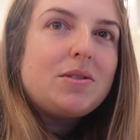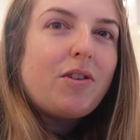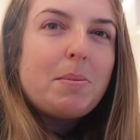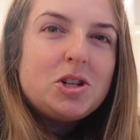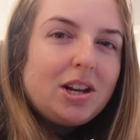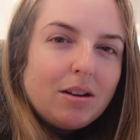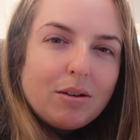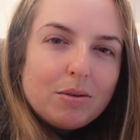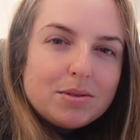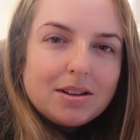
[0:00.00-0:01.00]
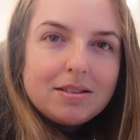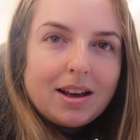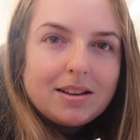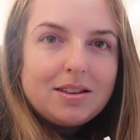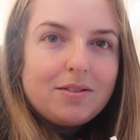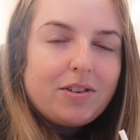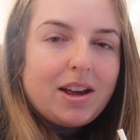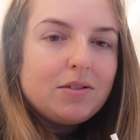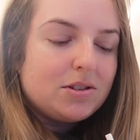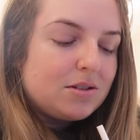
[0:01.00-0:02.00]
frappuccinos and like the
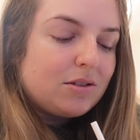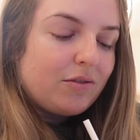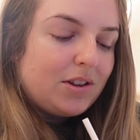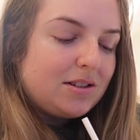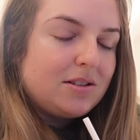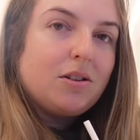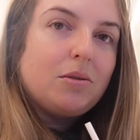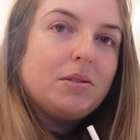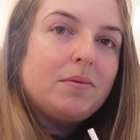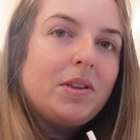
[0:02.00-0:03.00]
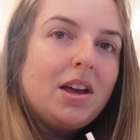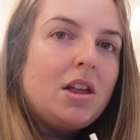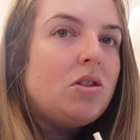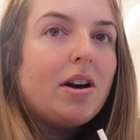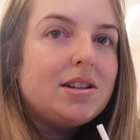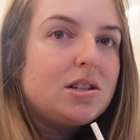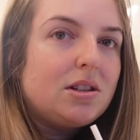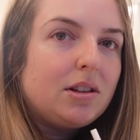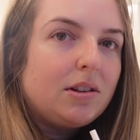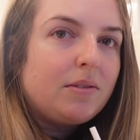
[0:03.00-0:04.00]
flavors and stuff. This is a good one. Not
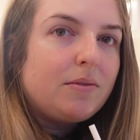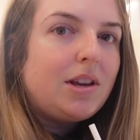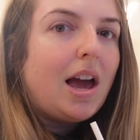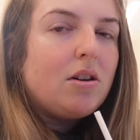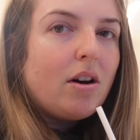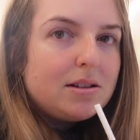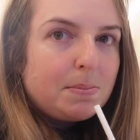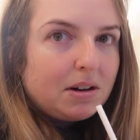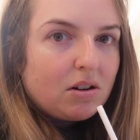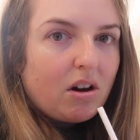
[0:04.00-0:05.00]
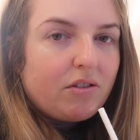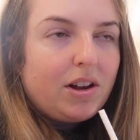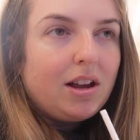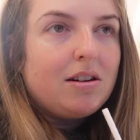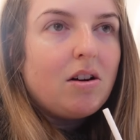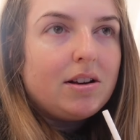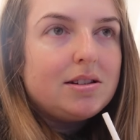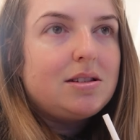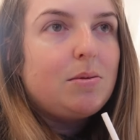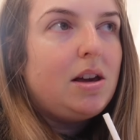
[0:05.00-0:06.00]
bitter as sweet. Yeah, not as bitter coffee, not
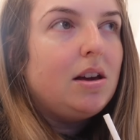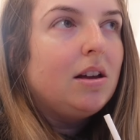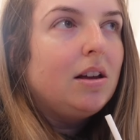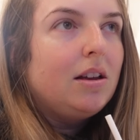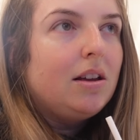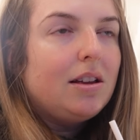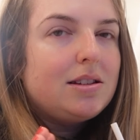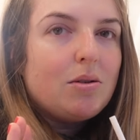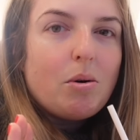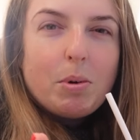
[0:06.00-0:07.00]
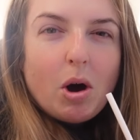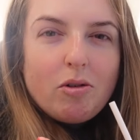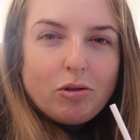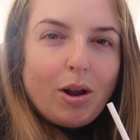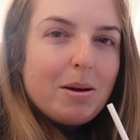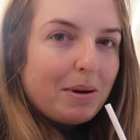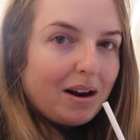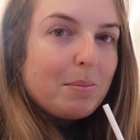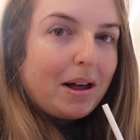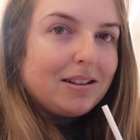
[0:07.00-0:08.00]
as sweet. So, but overall, a
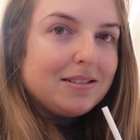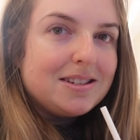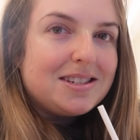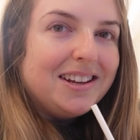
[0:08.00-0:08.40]
better balance.